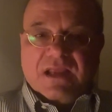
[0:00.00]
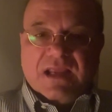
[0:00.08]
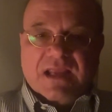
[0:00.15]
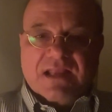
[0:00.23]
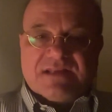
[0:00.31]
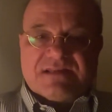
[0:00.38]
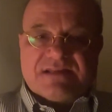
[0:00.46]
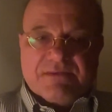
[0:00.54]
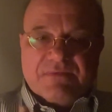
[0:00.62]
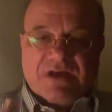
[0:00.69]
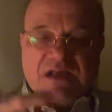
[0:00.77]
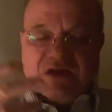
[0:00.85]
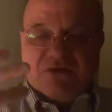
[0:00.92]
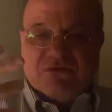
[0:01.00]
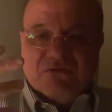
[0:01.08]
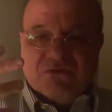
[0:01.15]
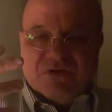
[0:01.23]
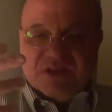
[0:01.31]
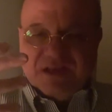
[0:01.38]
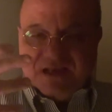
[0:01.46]
And somehow,
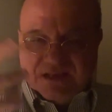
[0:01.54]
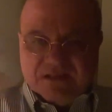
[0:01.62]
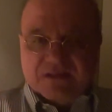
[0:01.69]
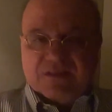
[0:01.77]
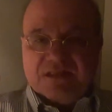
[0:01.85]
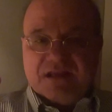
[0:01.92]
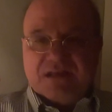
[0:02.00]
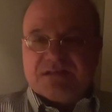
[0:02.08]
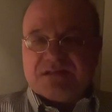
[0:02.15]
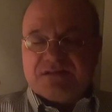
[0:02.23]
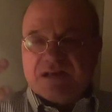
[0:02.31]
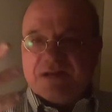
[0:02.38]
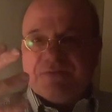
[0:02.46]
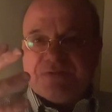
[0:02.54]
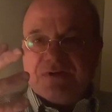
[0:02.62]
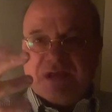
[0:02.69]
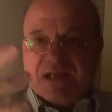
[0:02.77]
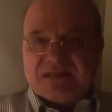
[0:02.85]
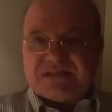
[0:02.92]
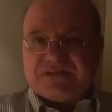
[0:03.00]
or the other thing is, you have to
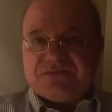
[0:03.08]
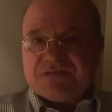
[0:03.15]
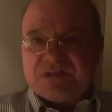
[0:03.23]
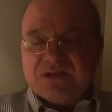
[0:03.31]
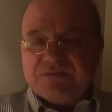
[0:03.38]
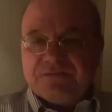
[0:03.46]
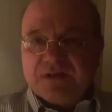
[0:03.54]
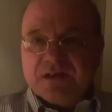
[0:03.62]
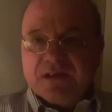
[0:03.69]
ask yourself,